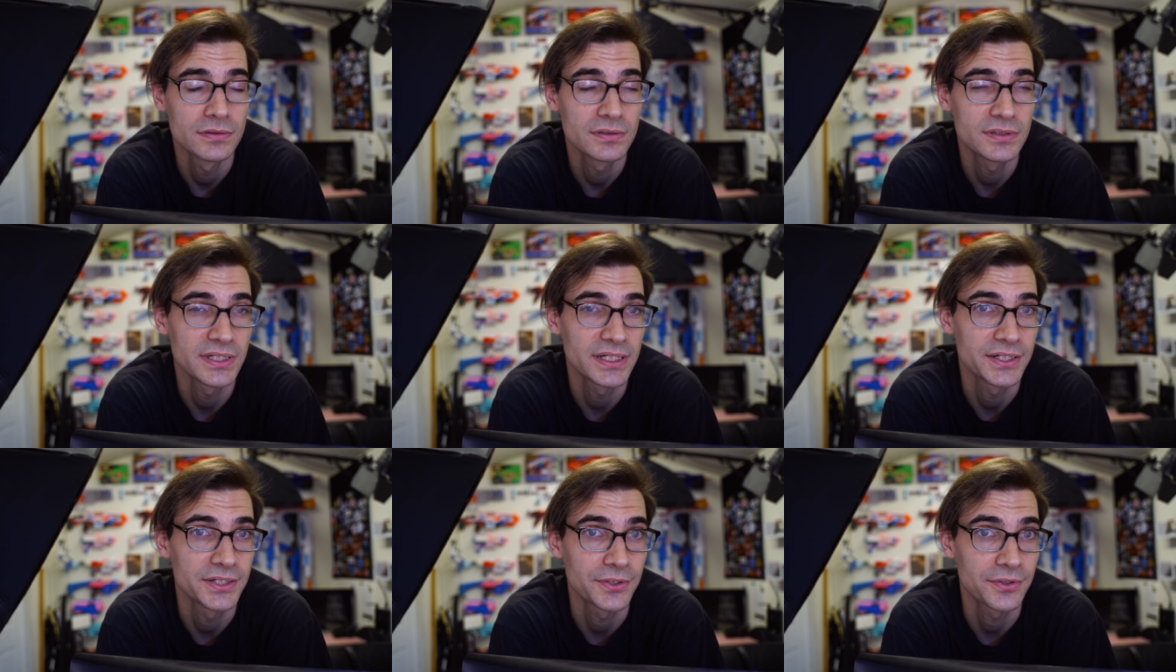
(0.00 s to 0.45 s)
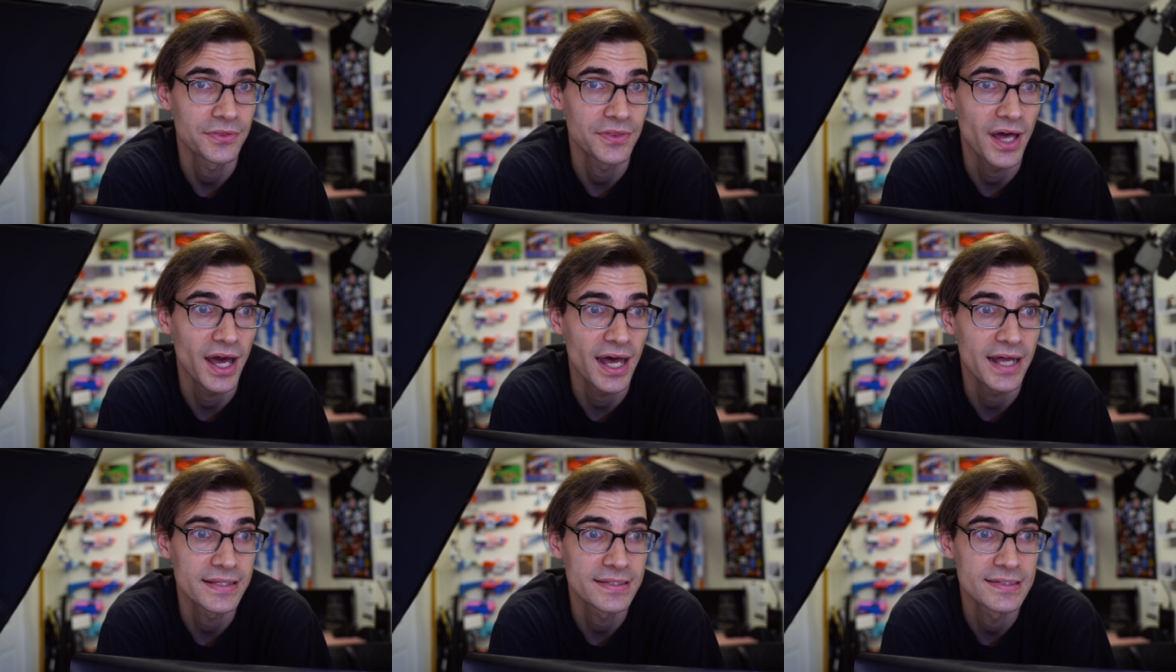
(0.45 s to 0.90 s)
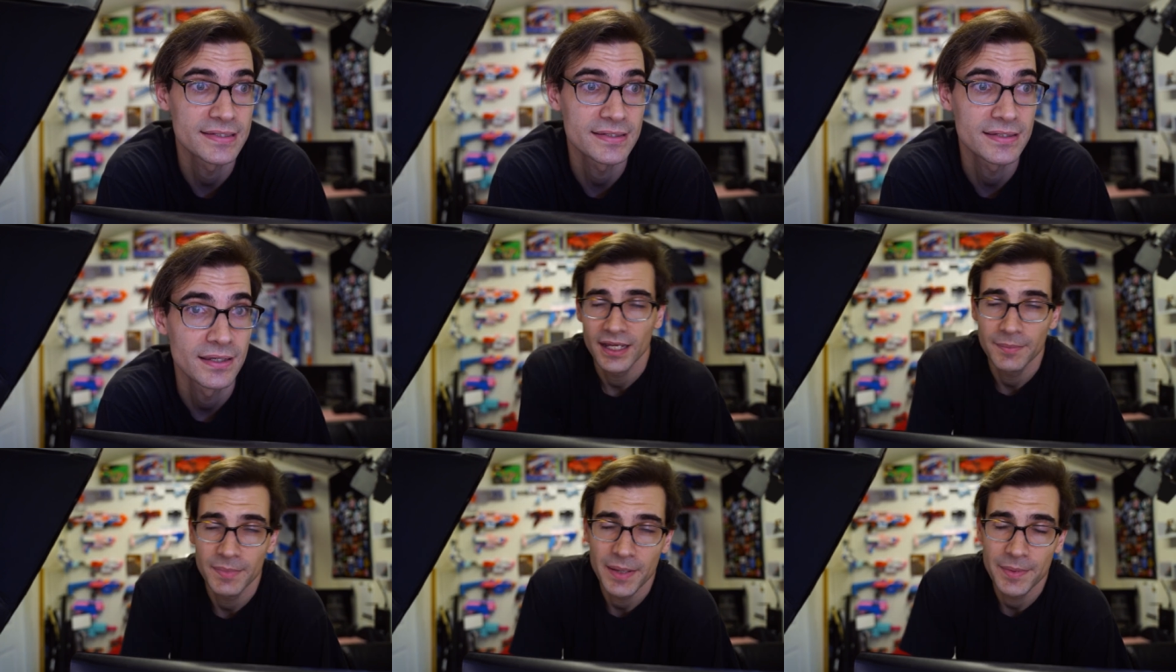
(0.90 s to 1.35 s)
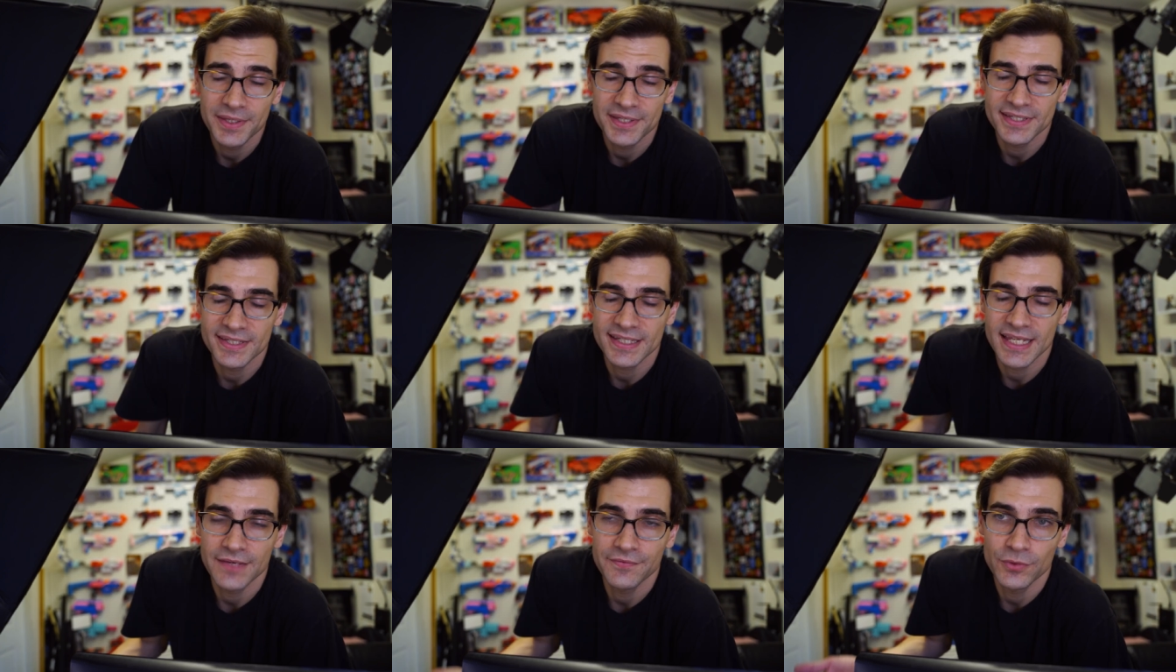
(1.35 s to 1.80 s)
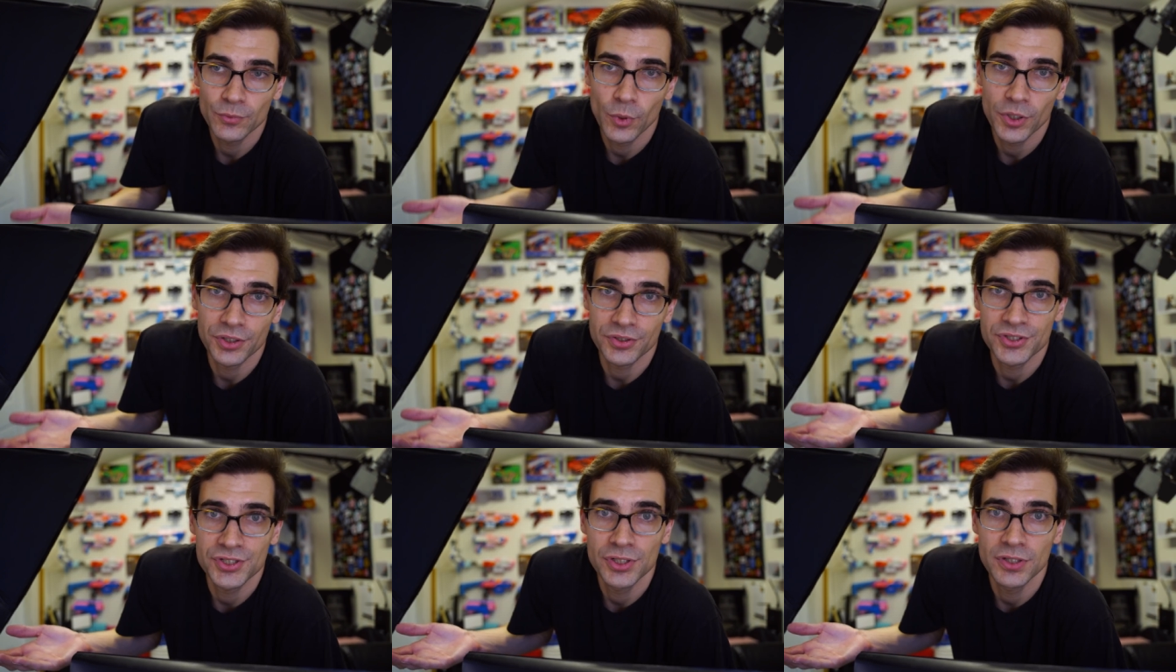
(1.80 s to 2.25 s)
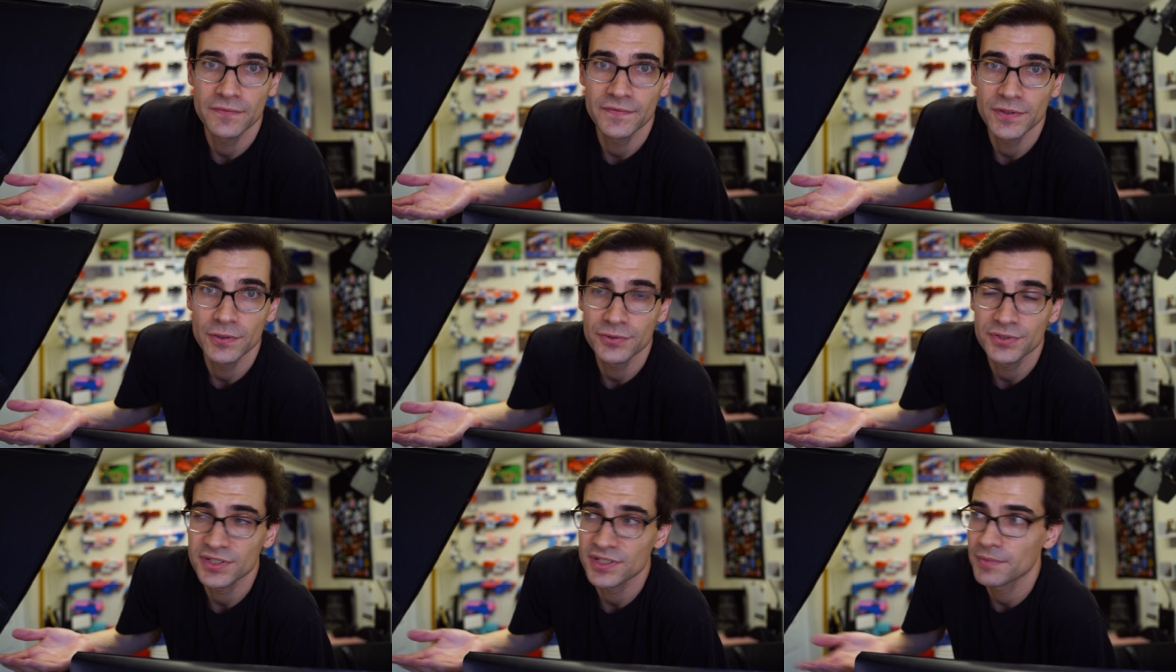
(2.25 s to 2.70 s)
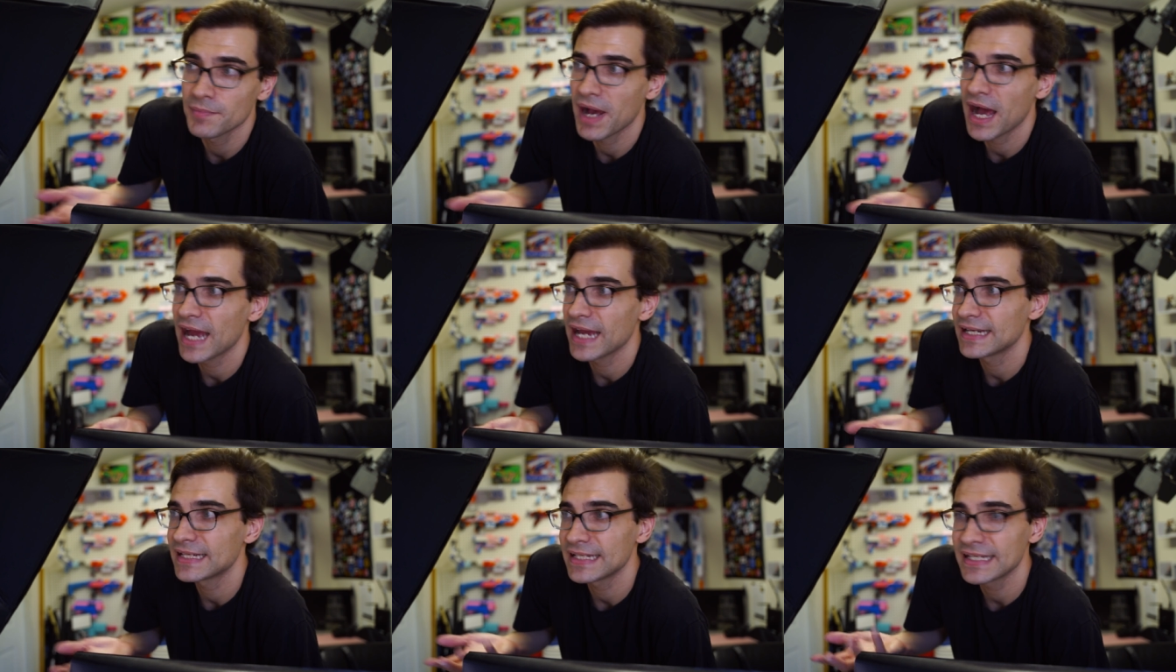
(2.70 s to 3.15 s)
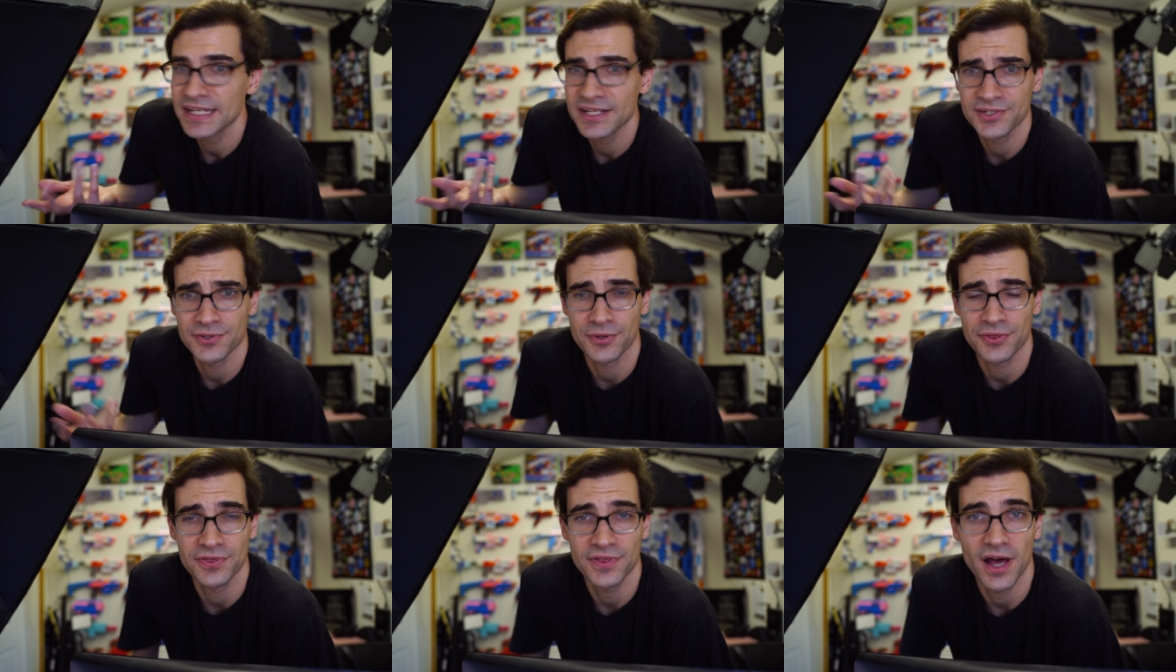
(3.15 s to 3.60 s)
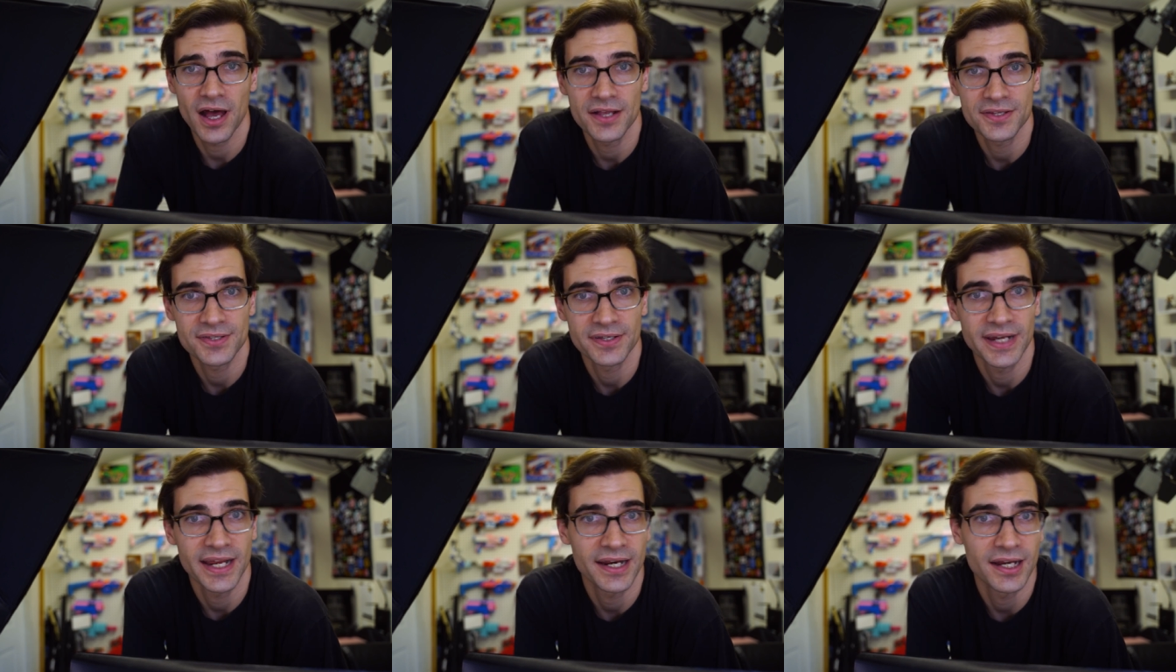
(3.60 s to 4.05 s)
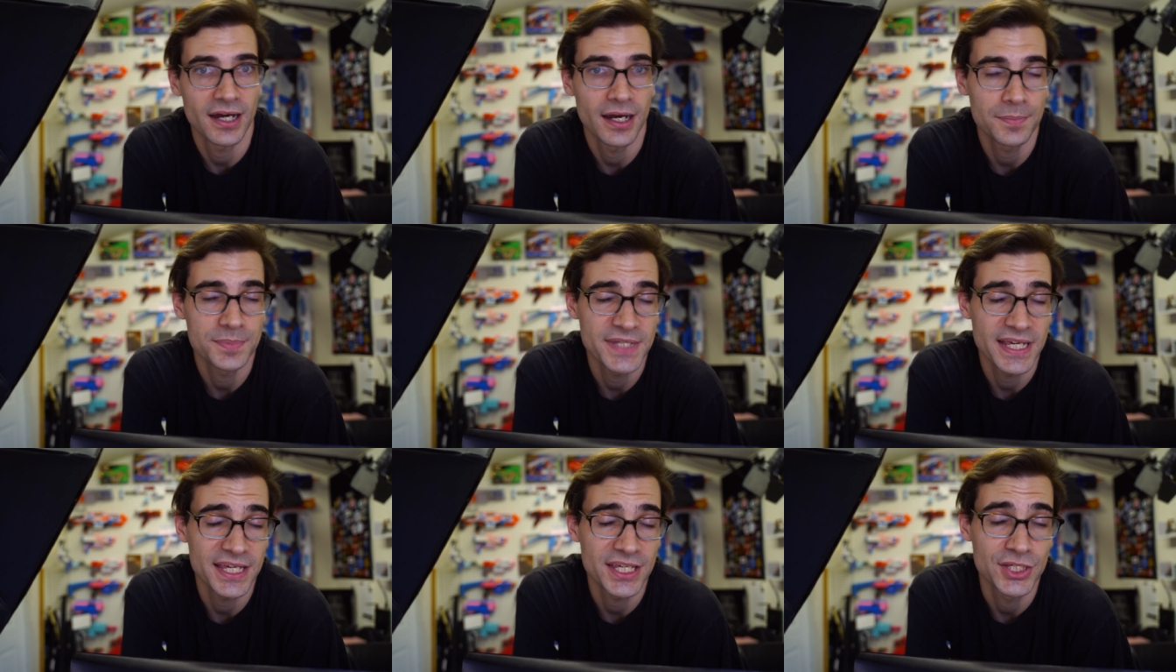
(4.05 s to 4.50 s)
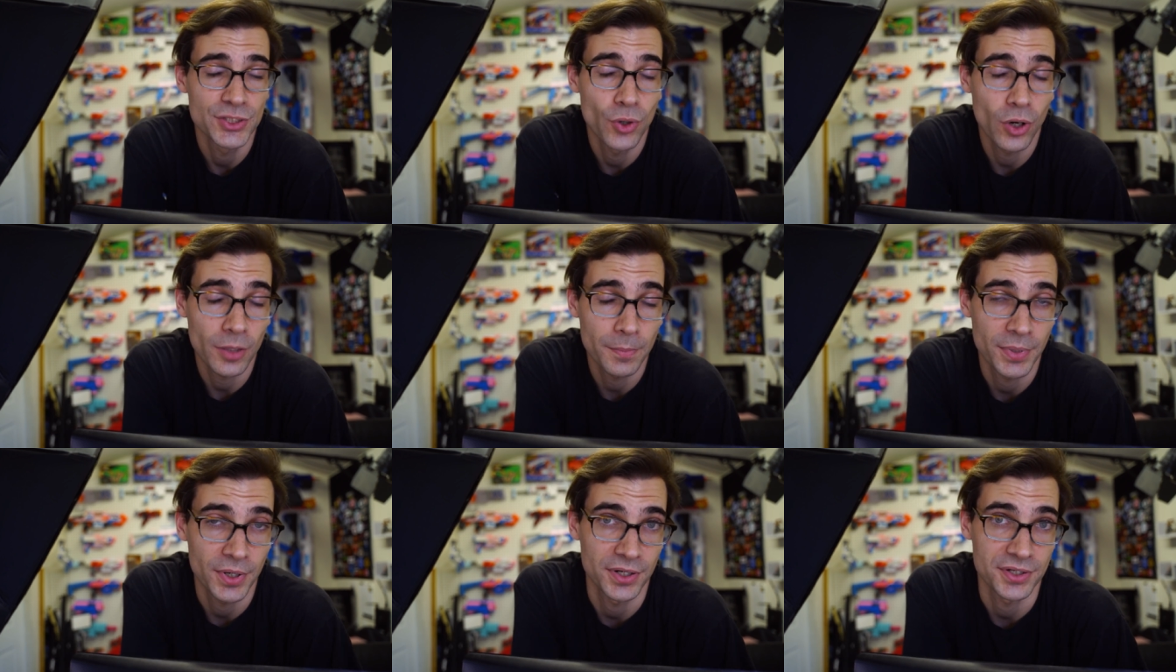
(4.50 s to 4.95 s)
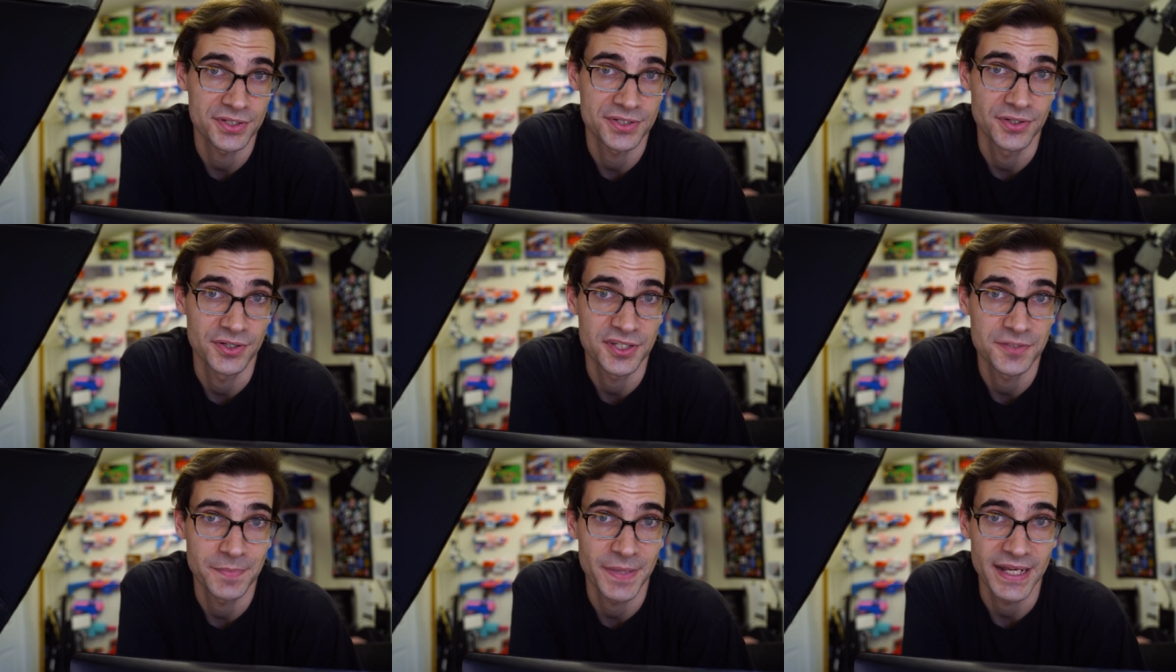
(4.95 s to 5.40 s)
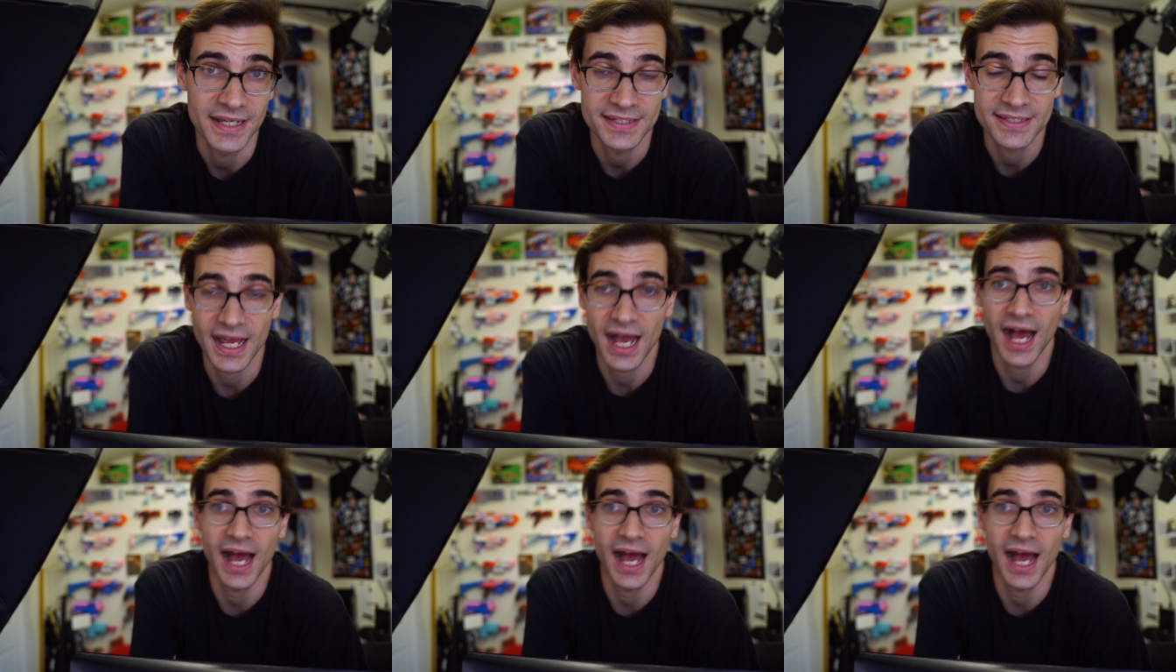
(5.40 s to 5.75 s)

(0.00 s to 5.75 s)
to hear your thoughts. And maybe this has given one or two of you some ideas or thoughts on how to update your personal space.